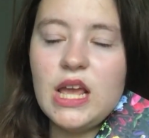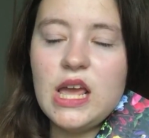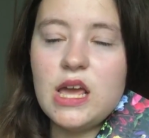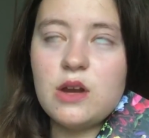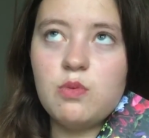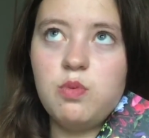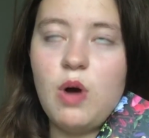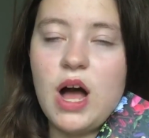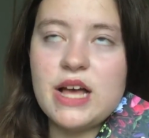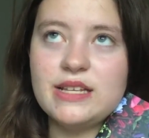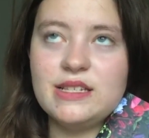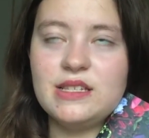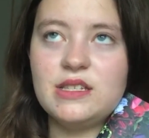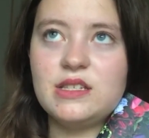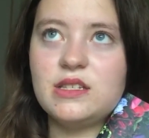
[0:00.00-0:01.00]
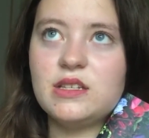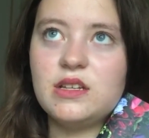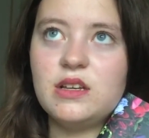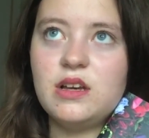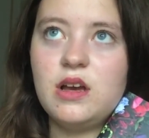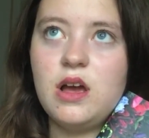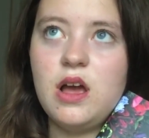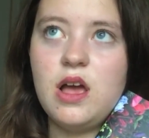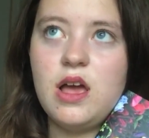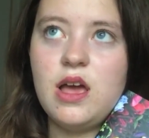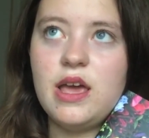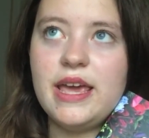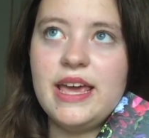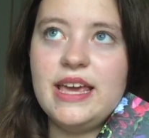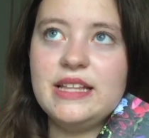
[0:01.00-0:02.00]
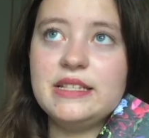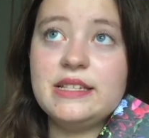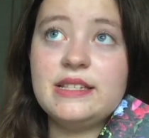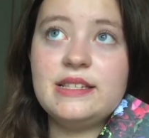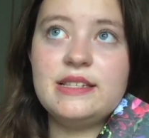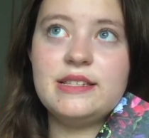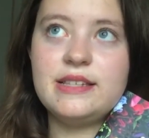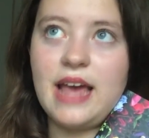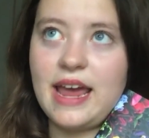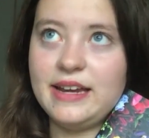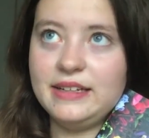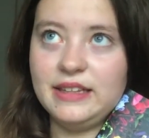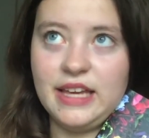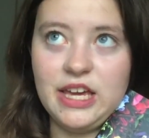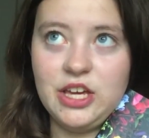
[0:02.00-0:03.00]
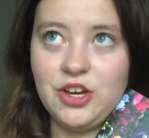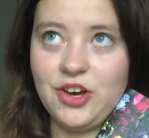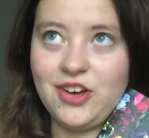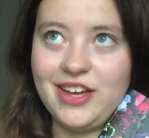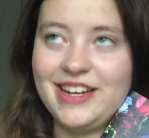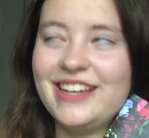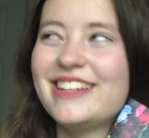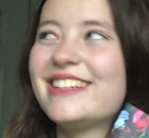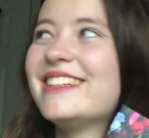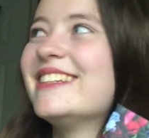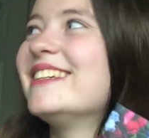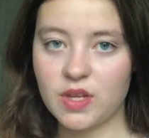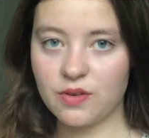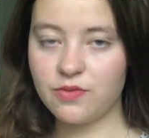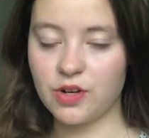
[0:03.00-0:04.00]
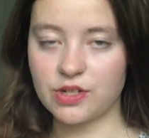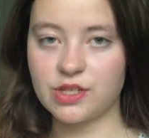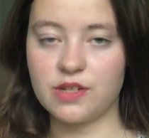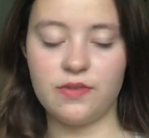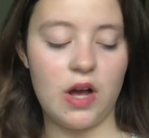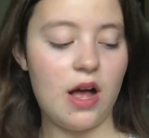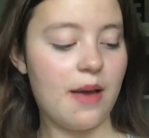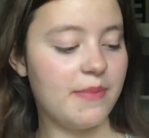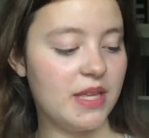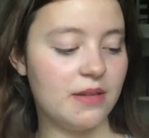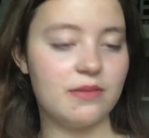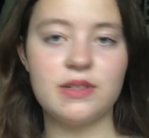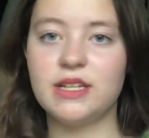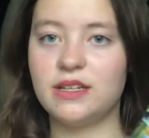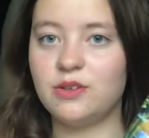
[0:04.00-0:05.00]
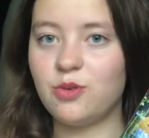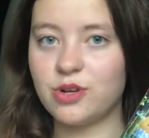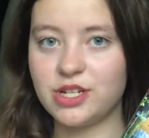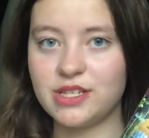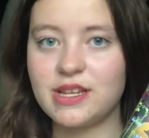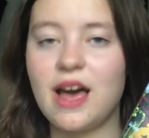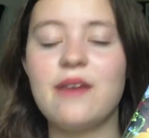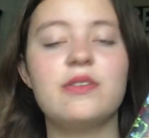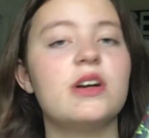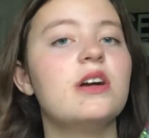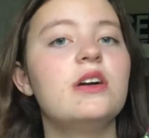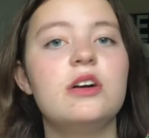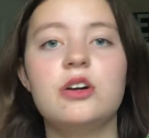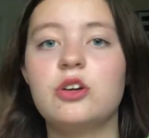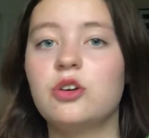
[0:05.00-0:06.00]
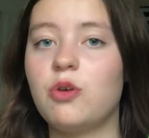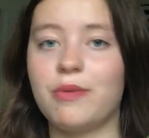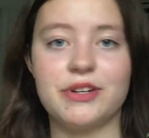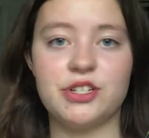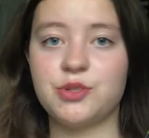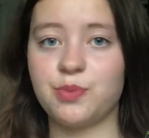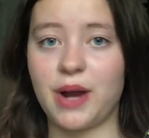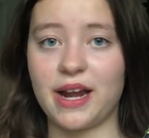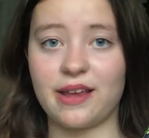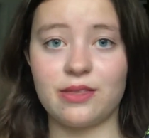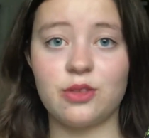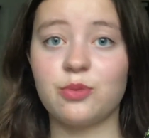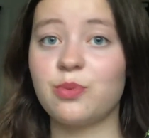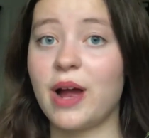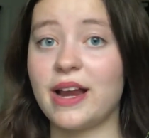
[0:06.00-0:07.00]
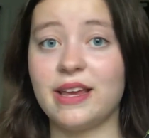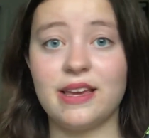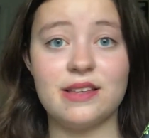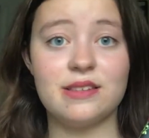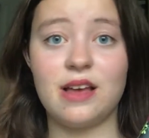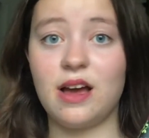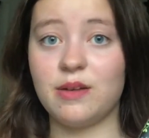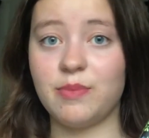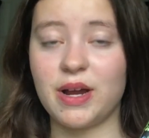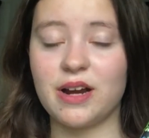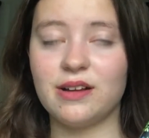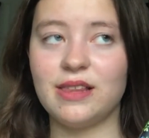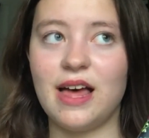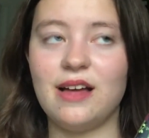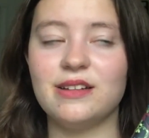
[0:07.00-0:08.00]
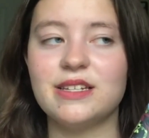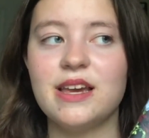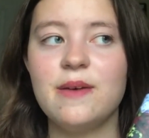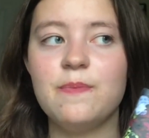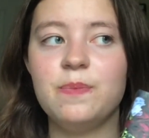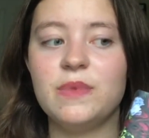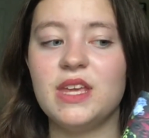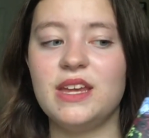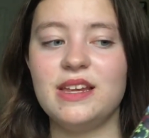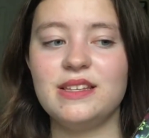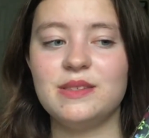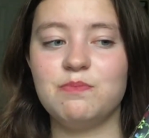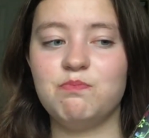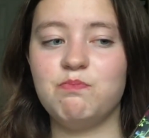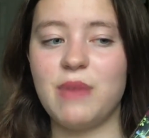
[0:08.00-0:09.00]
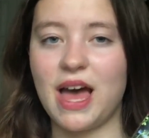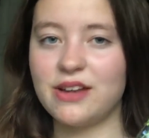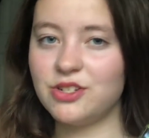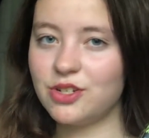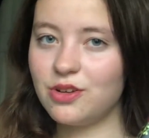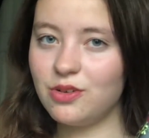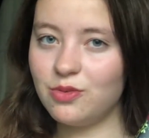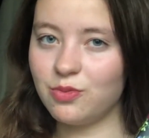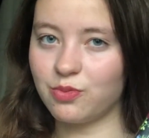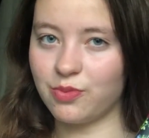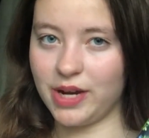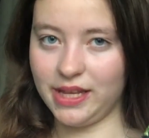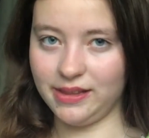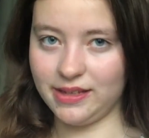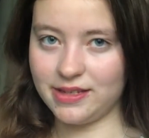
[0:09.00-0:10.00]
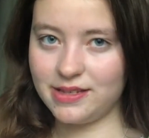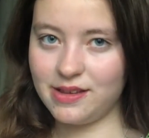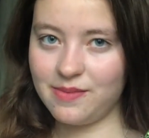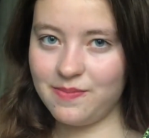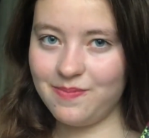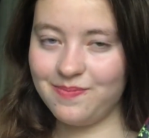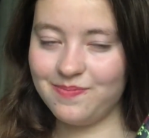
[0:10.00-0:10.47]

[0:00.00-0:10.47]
it was insanely good, first of all. Gorgeous cover, gorgeous writing. The writing is unparalleled. It is magical realism.